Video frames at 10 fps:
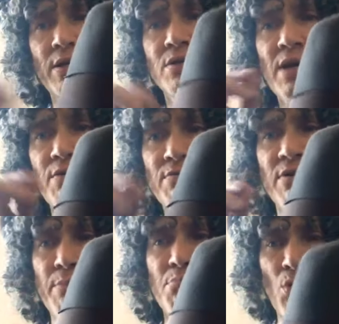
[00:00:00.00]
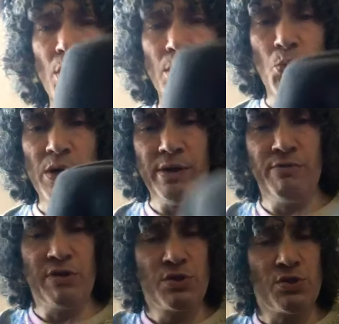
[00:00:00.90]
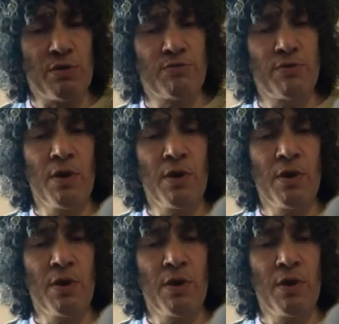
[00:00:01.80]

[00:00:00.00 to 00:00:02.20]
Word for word: It's got a very broad weave and stuff.